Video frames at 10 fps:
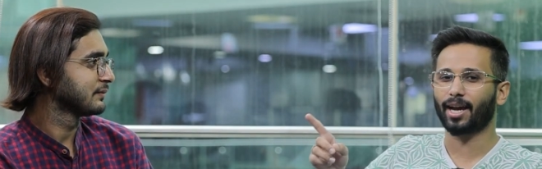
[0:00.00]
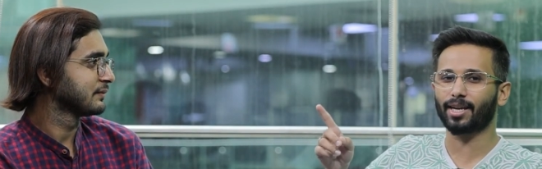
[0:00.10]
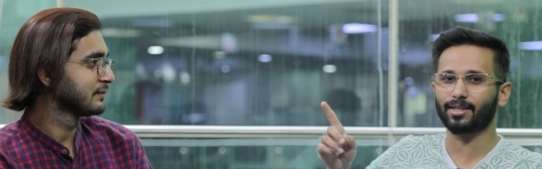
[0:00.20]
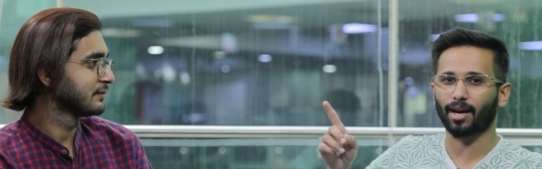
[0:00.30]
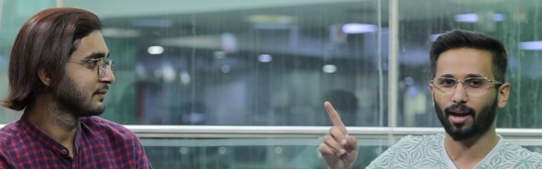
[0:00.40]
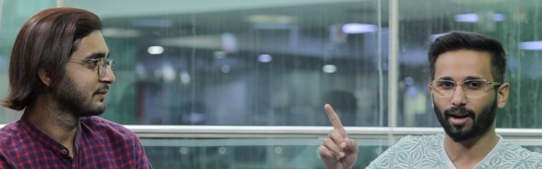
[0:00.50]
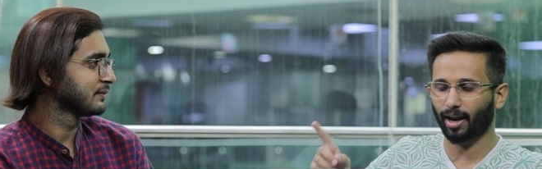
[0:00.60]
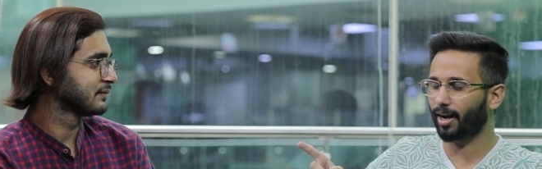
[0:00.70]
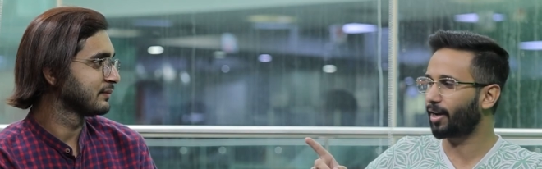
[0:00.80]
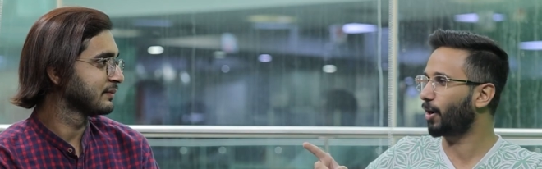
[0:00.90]
Speaker 1: is
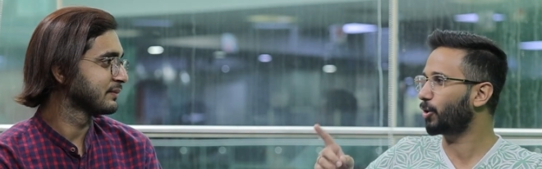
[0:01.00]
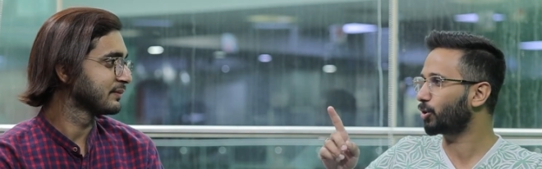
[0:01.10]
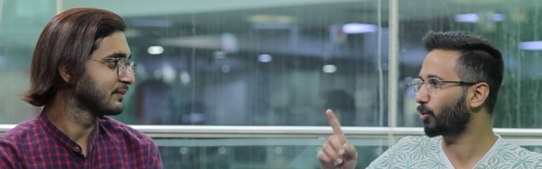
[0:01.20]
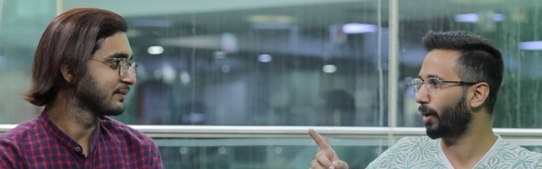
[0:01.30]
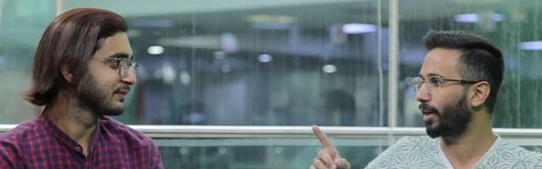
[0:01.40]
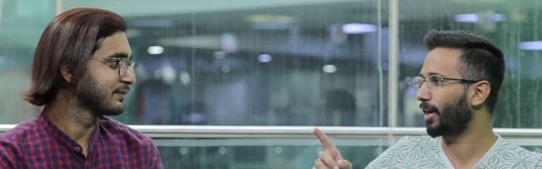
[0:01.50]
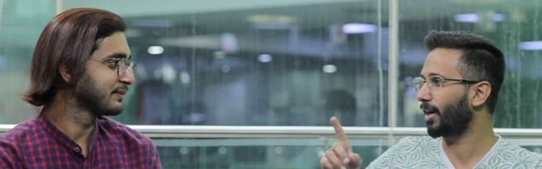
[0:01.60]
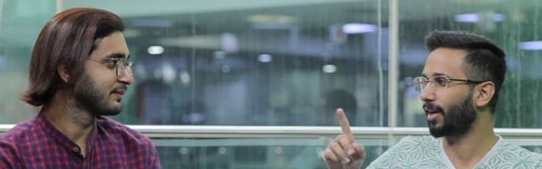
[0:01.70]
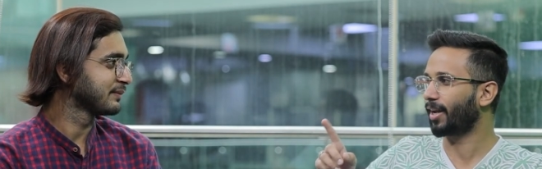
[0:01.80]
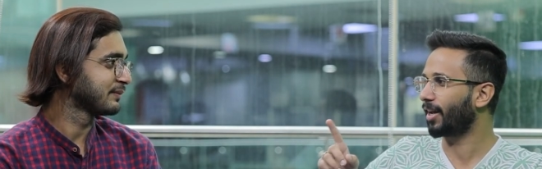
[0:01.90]
right now
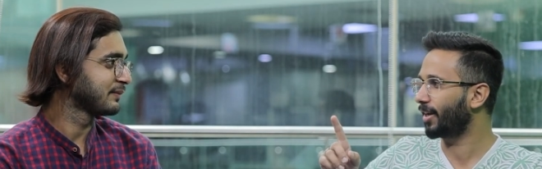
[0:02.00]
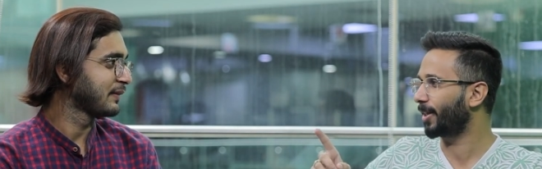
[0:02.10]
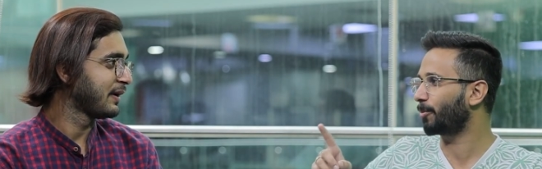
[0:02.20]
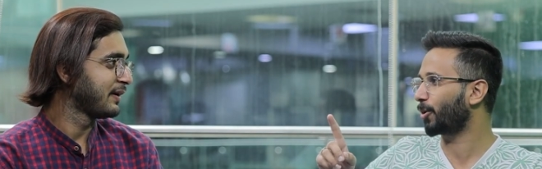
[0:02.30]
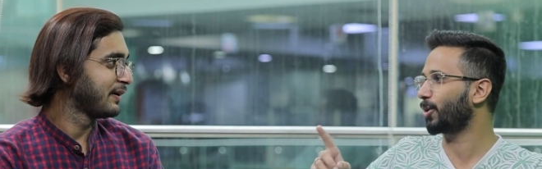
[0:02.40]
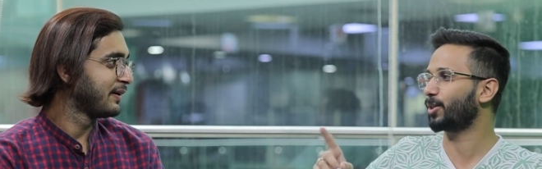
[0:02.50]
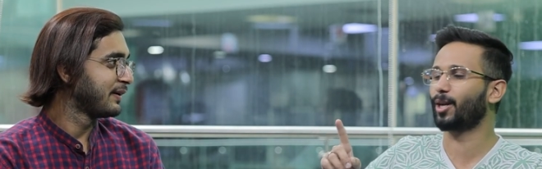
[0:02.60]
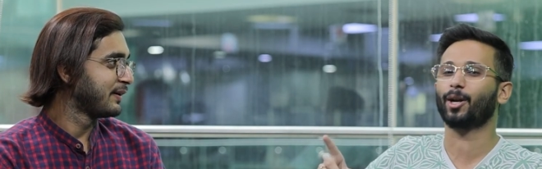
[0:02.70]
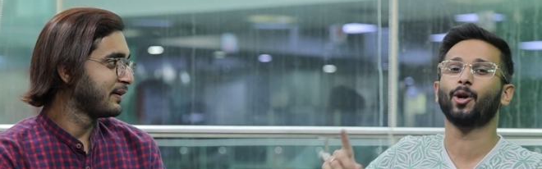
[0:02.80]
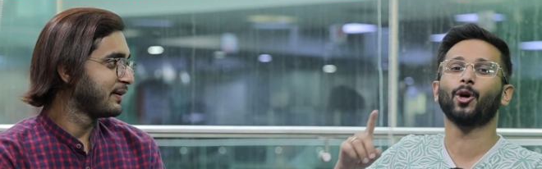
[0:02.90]
sweating like anything because
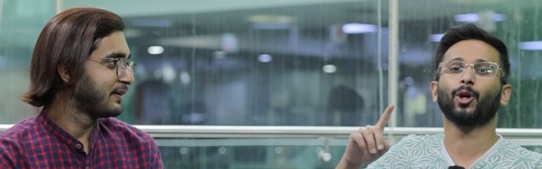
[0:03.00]
there are